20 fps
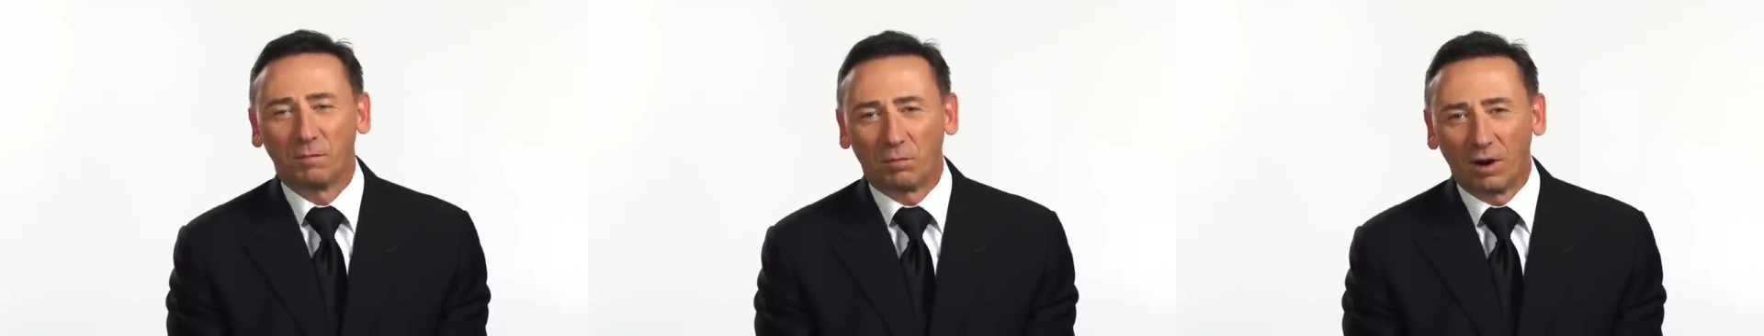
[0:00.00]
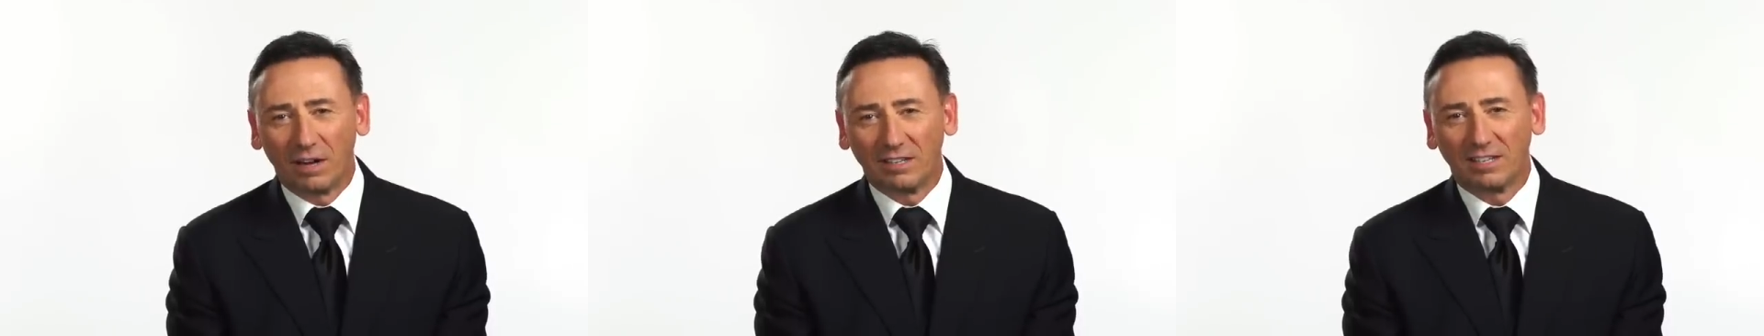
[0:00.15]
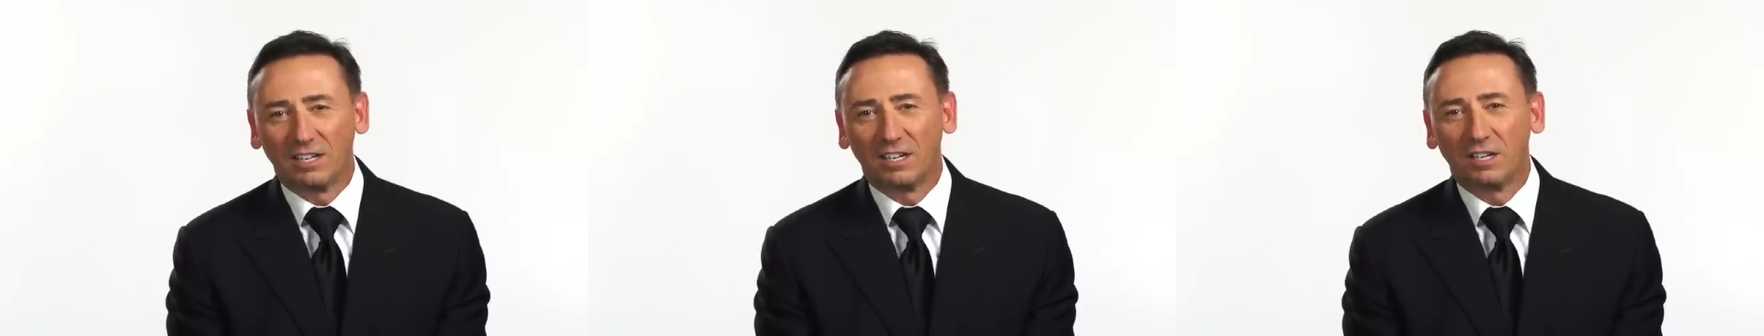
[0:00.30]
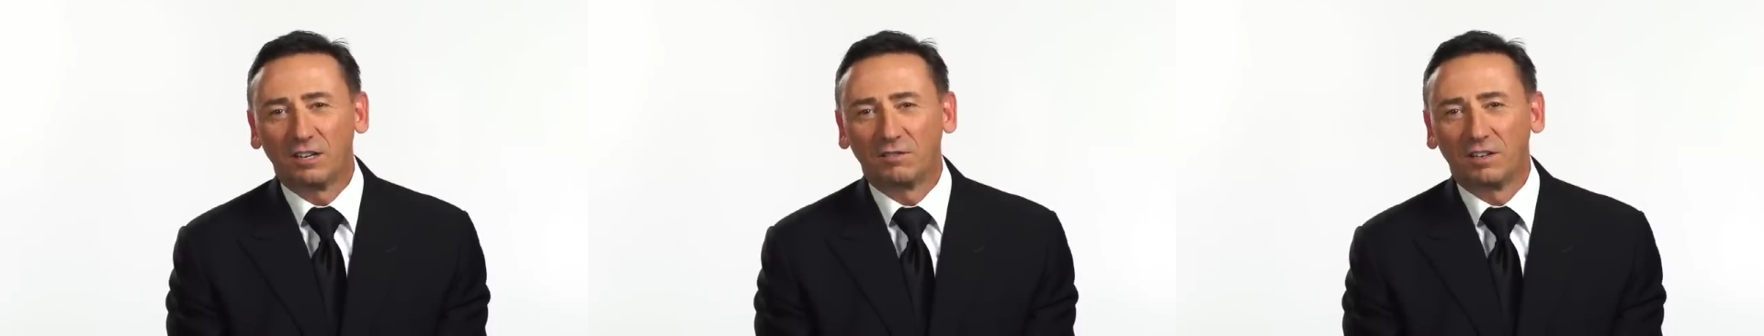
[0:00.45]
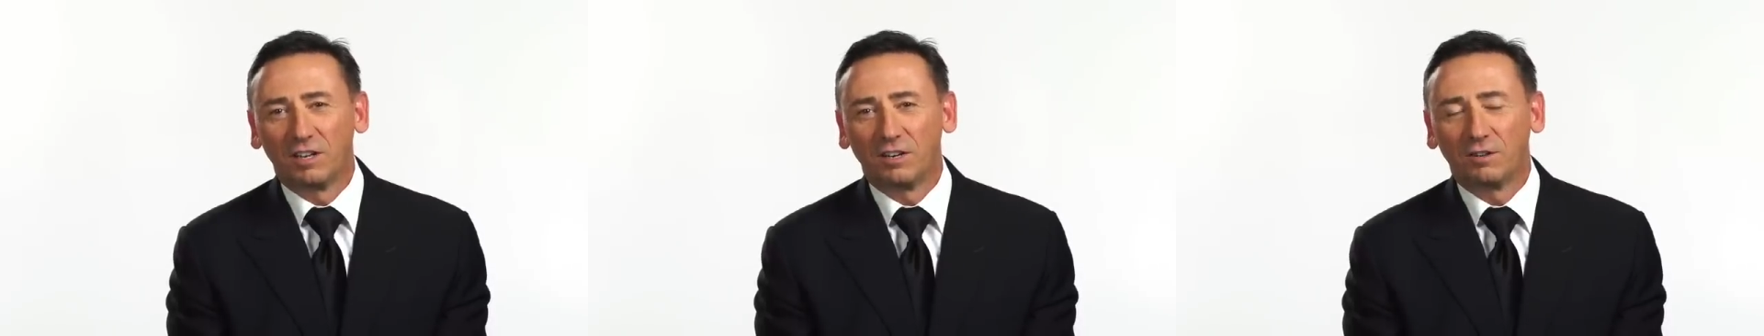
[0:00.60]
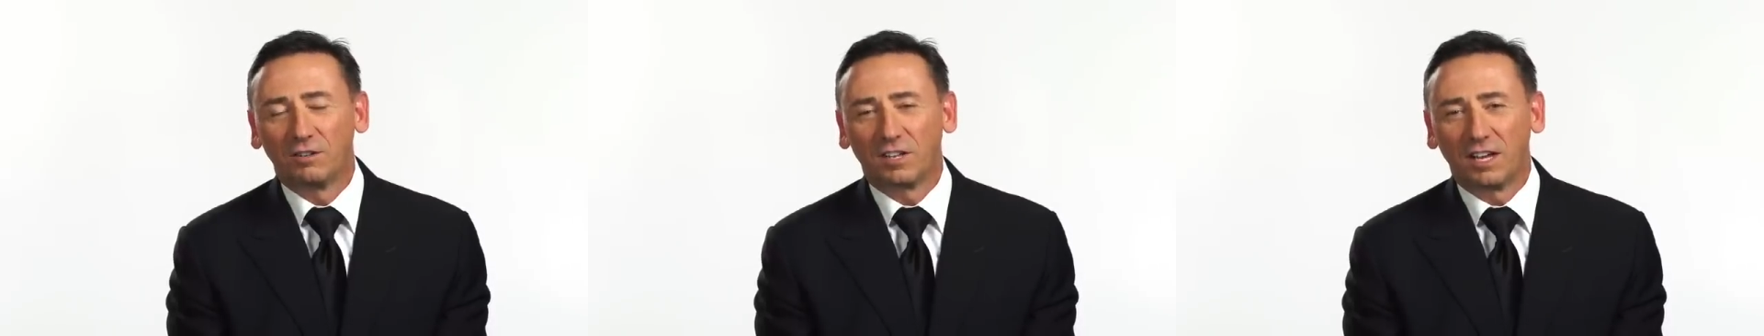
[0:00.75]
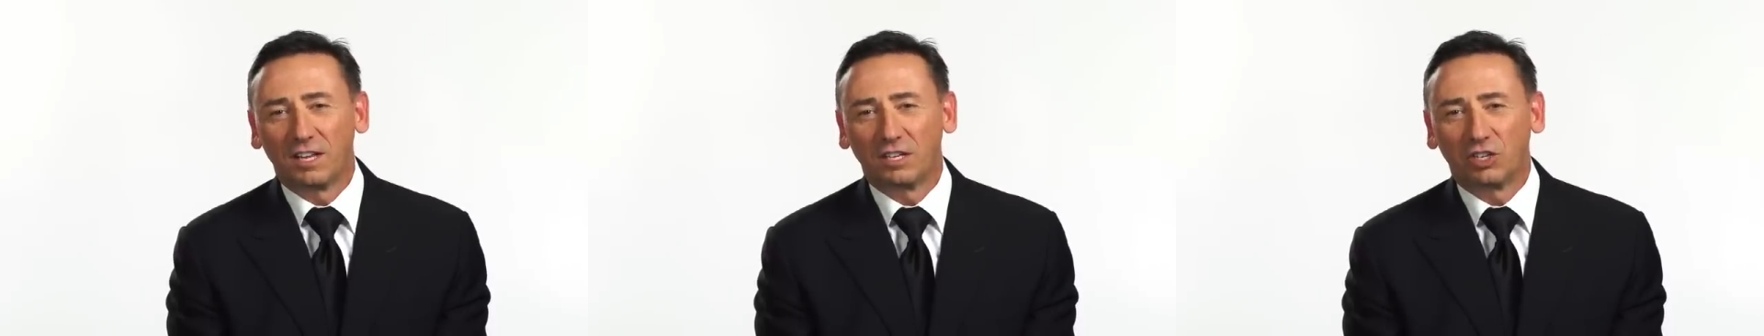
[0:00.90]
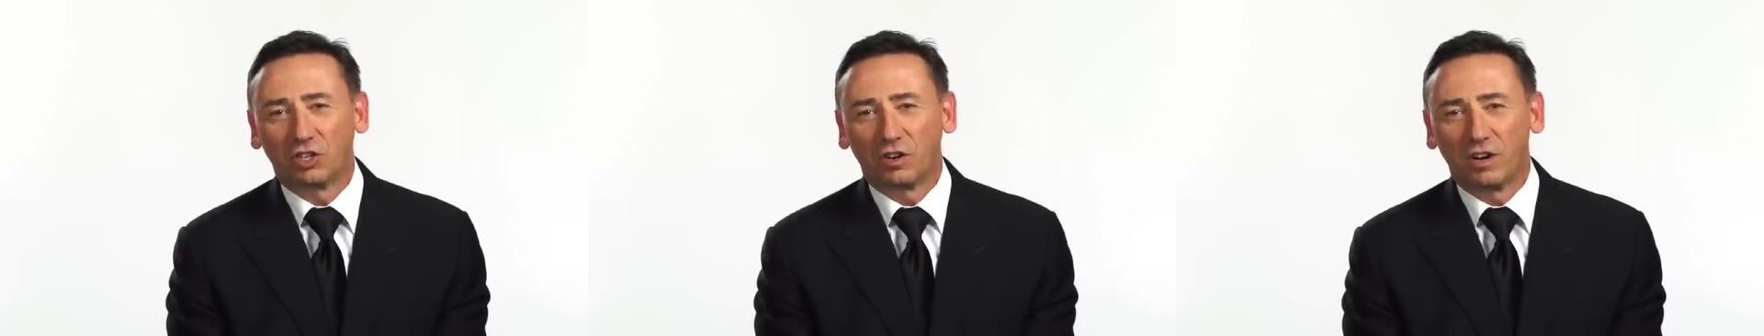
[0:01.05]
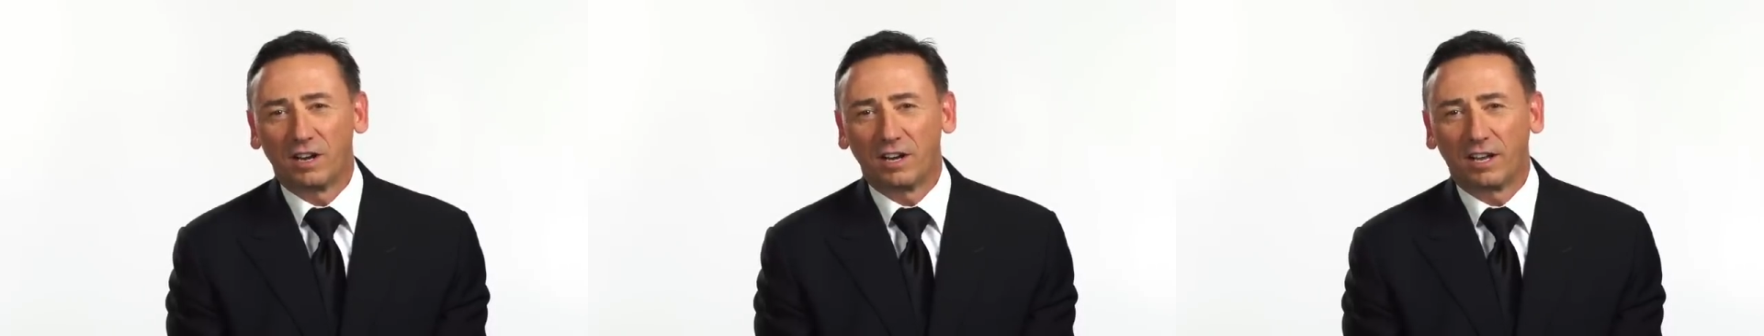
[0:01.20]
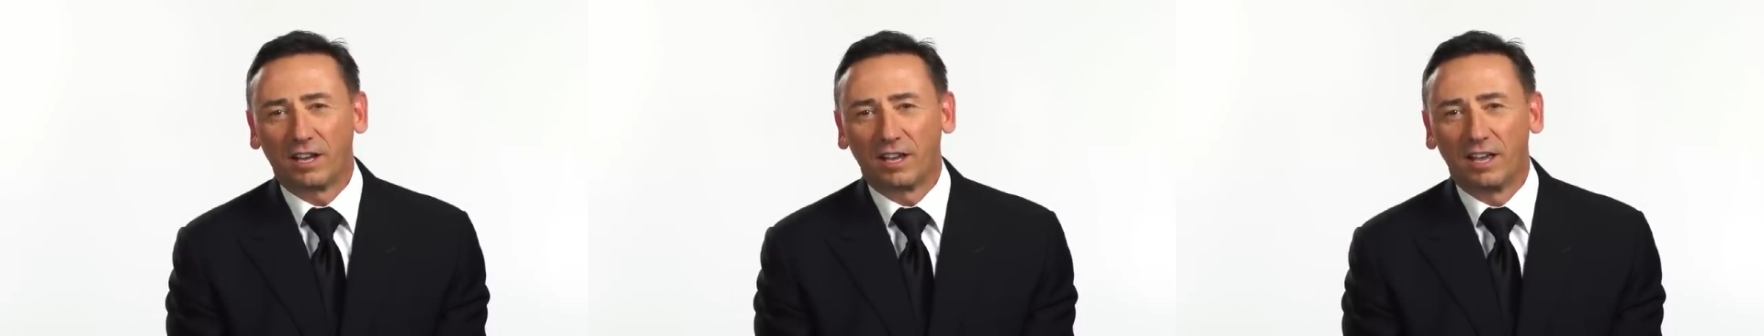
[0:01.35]
president of Leaders Edge
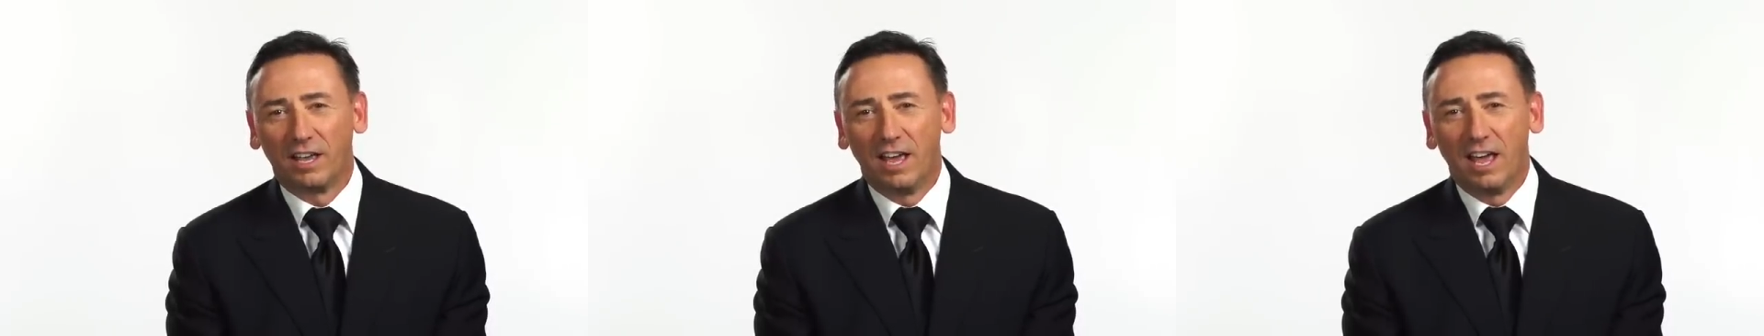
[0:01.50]
Training,